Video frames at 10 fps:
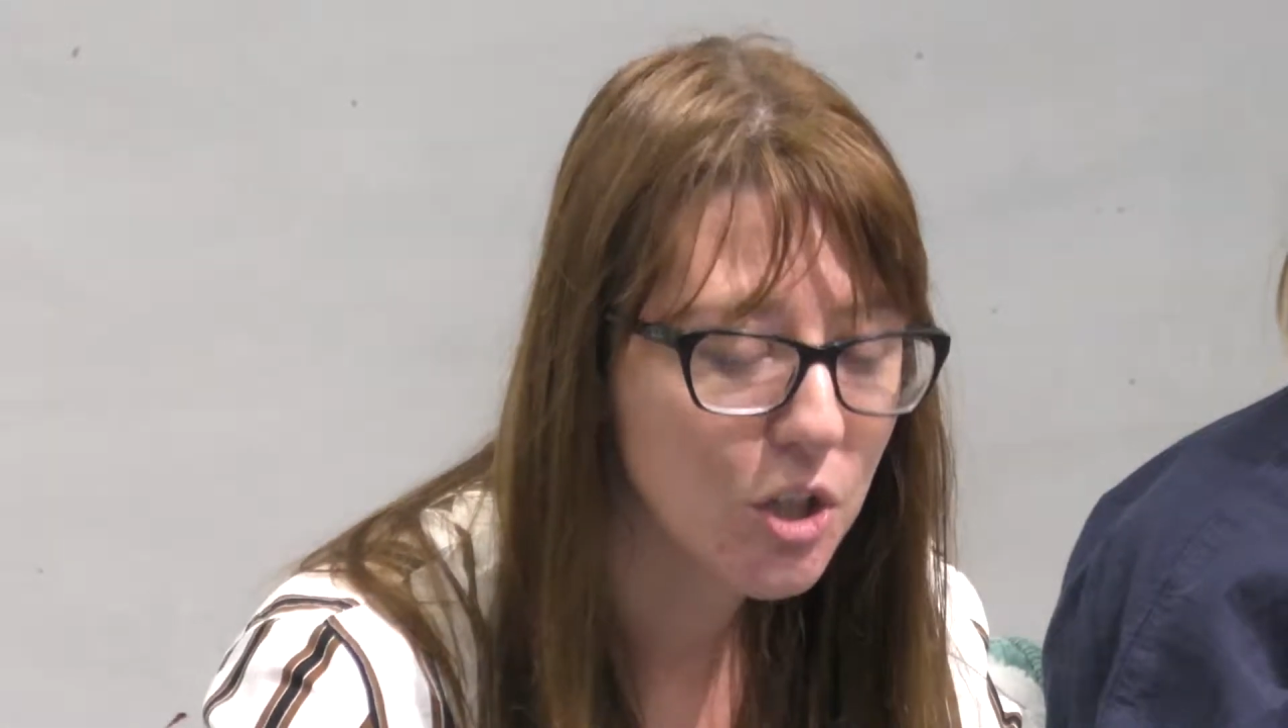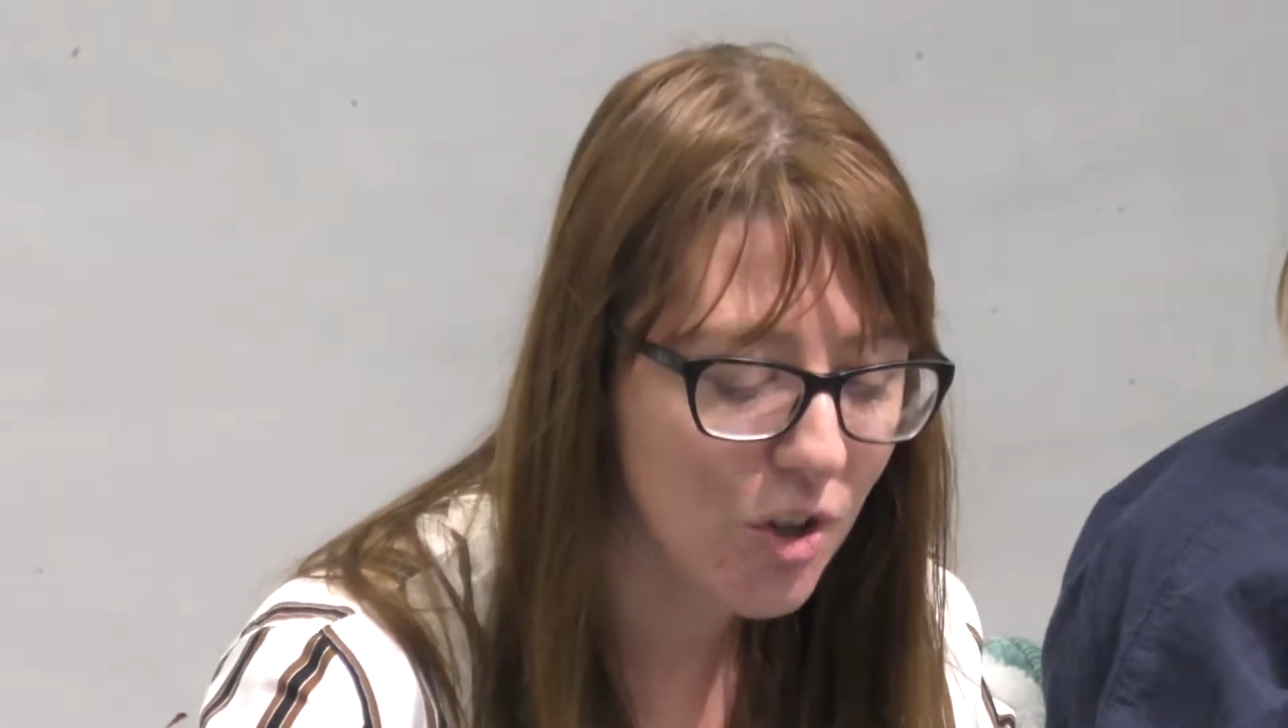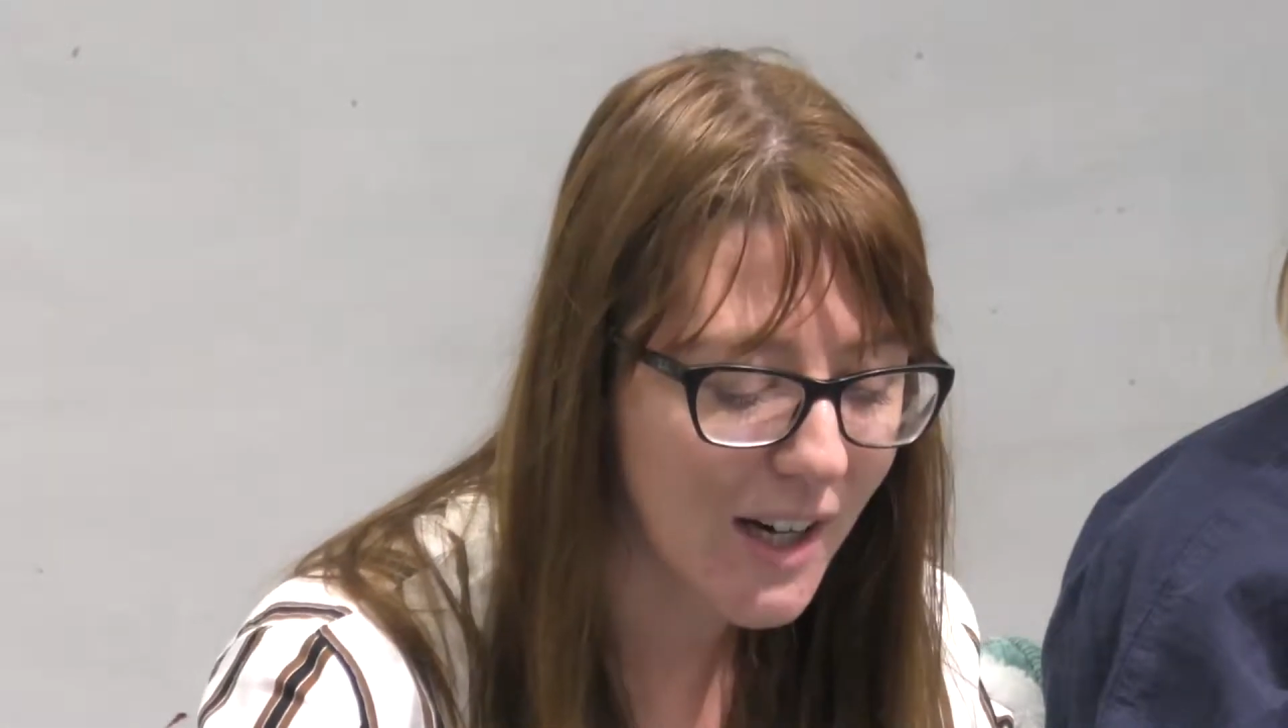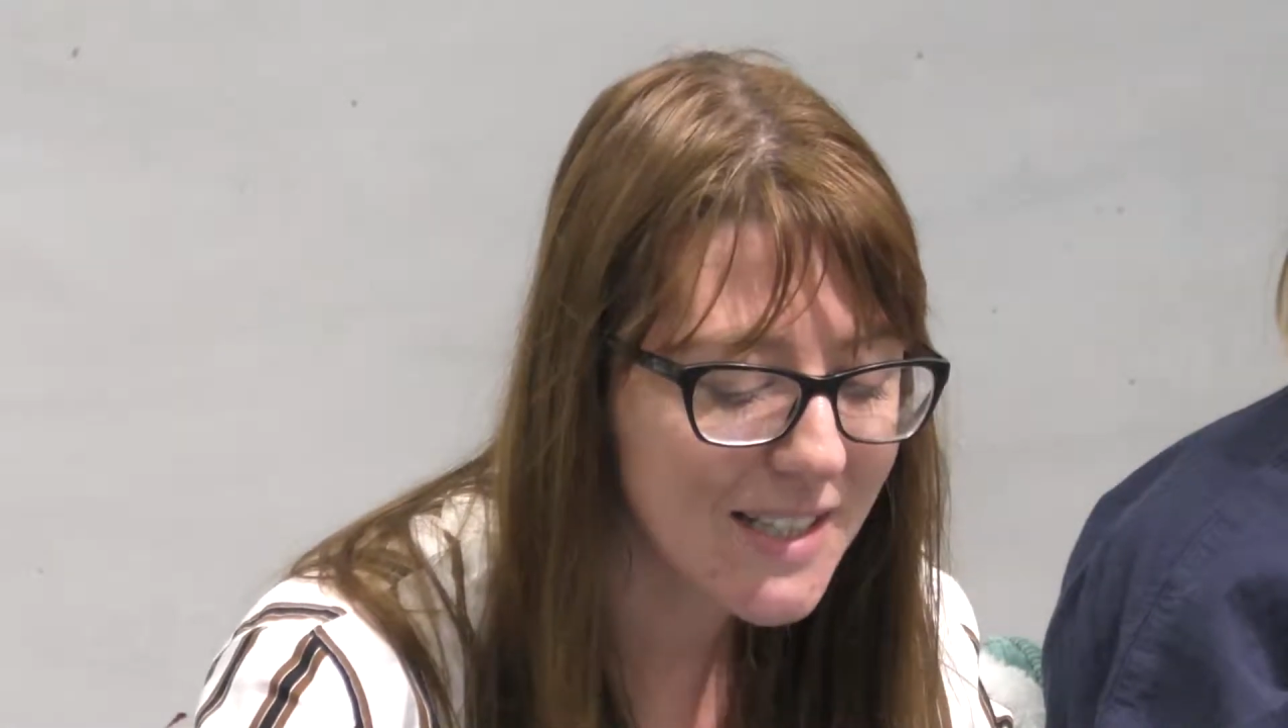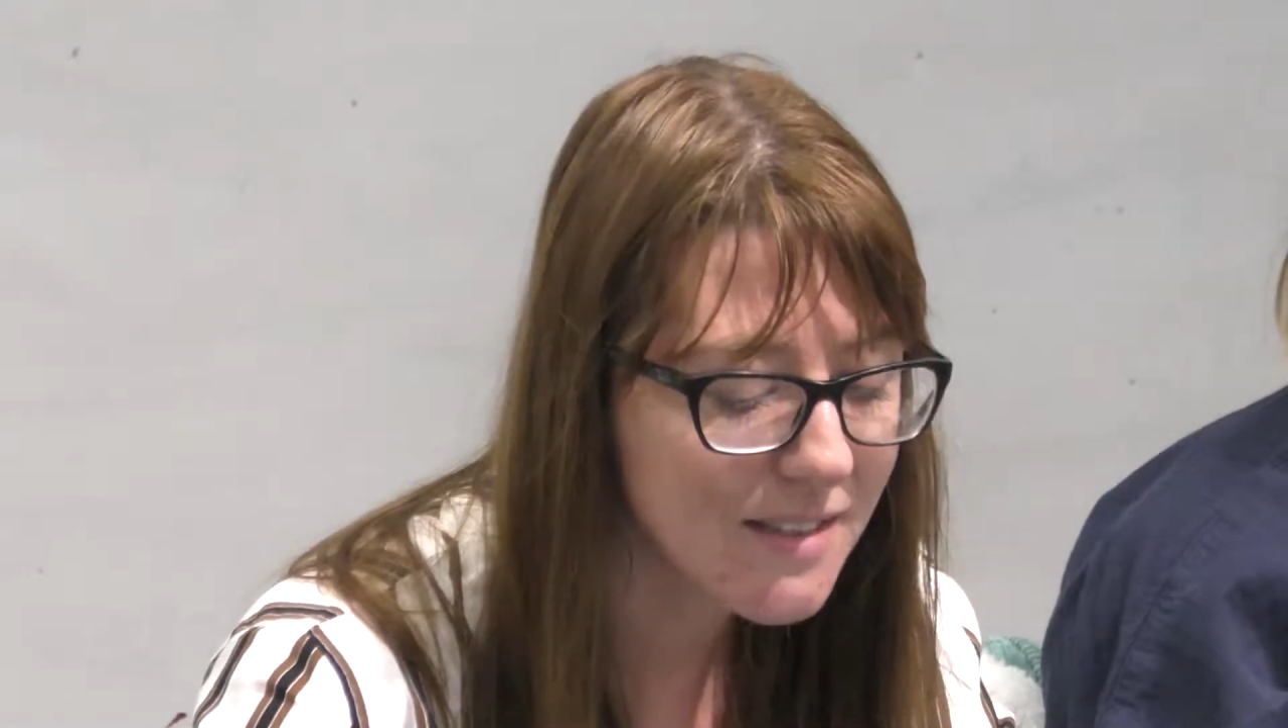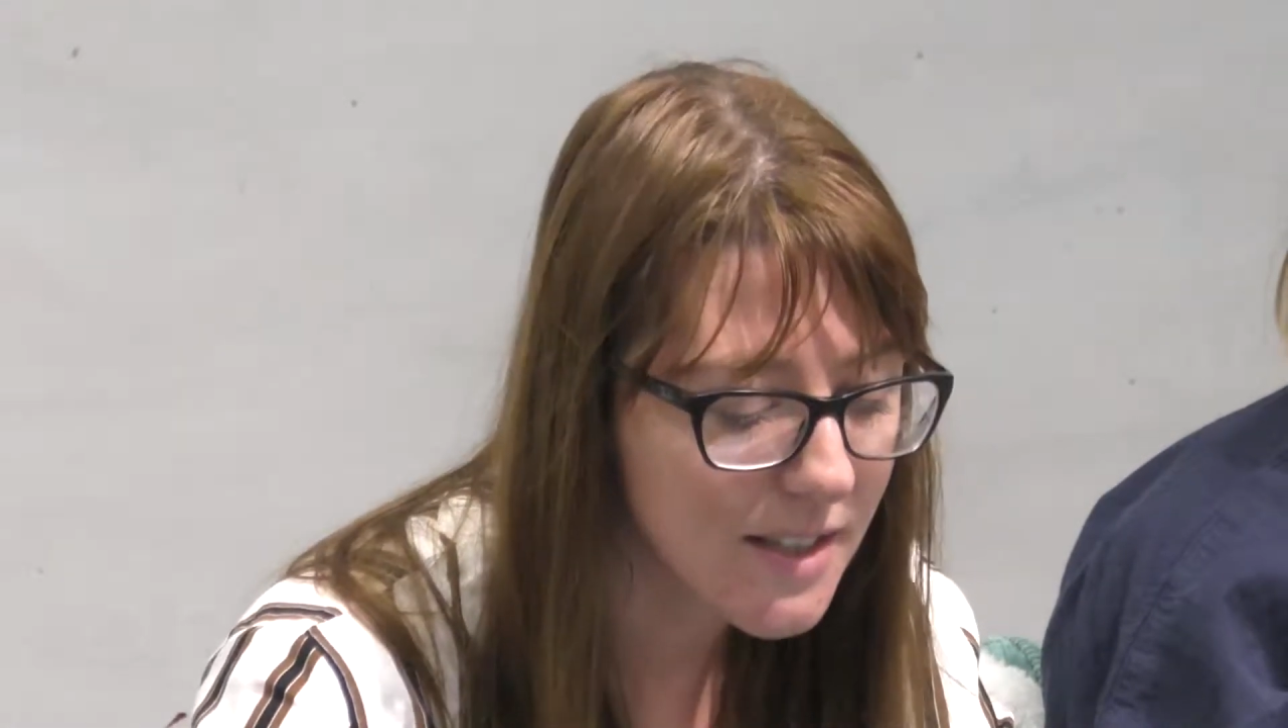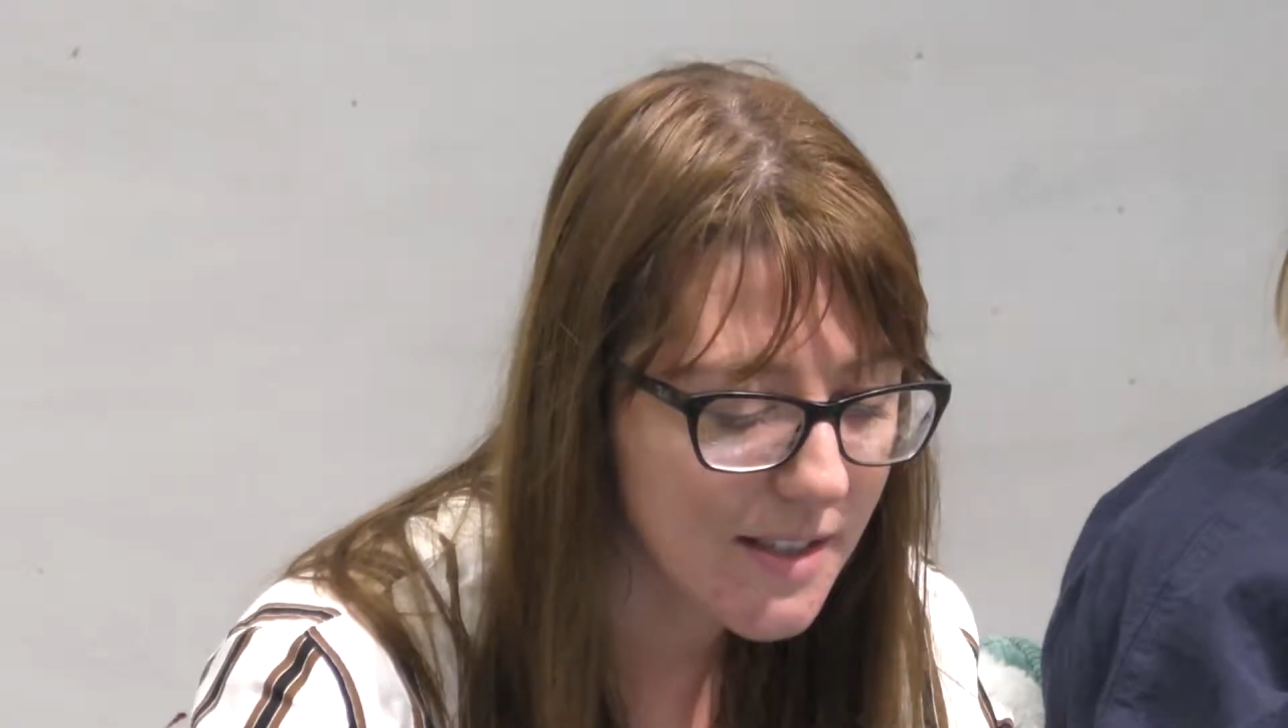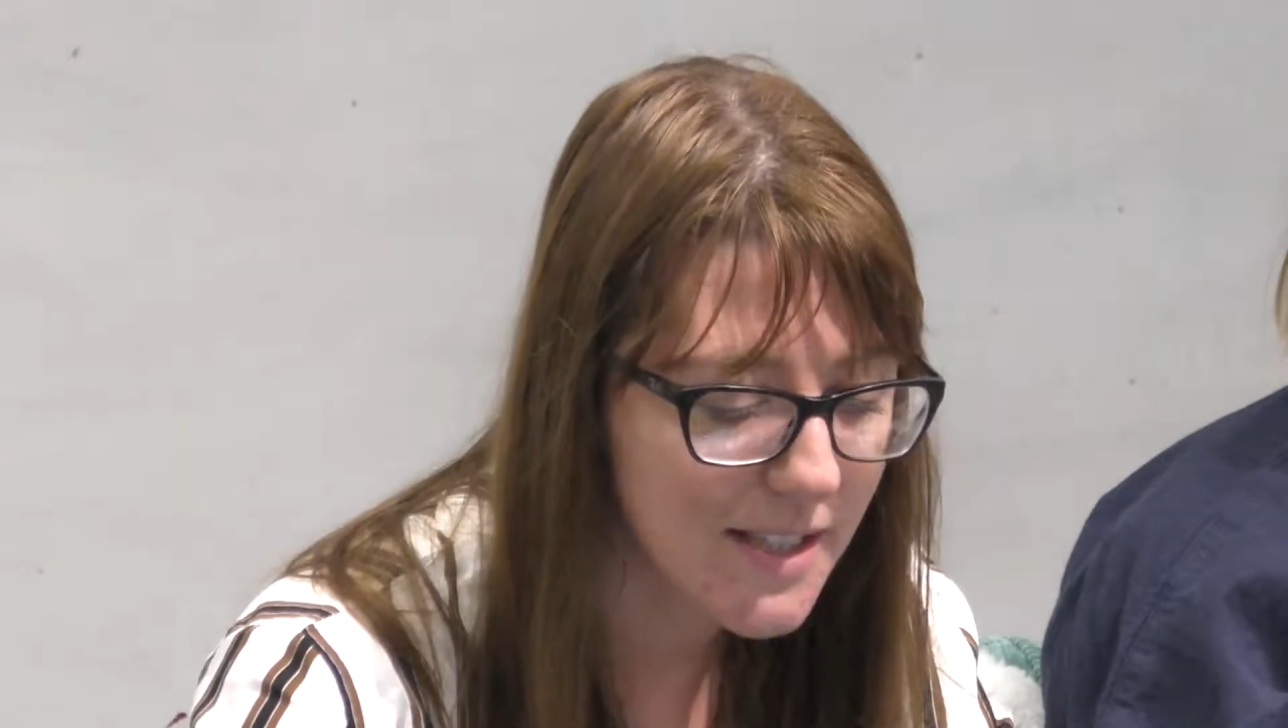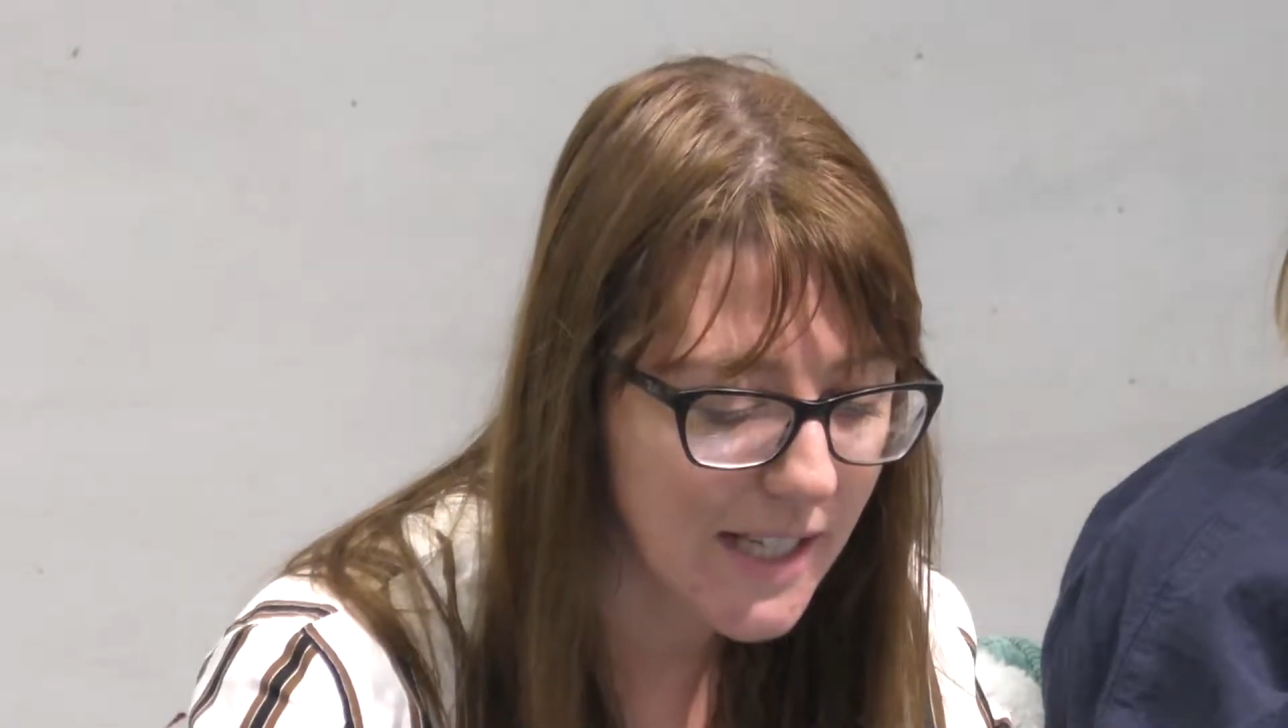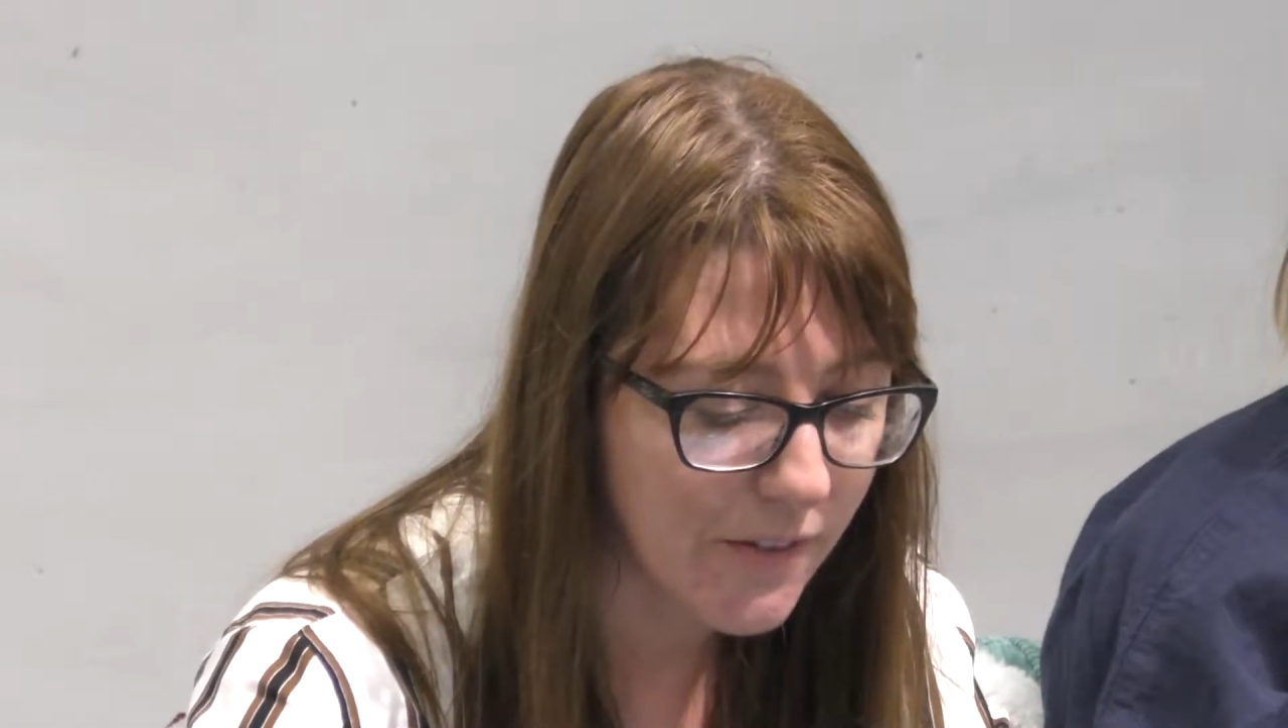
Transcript: Trident doesn't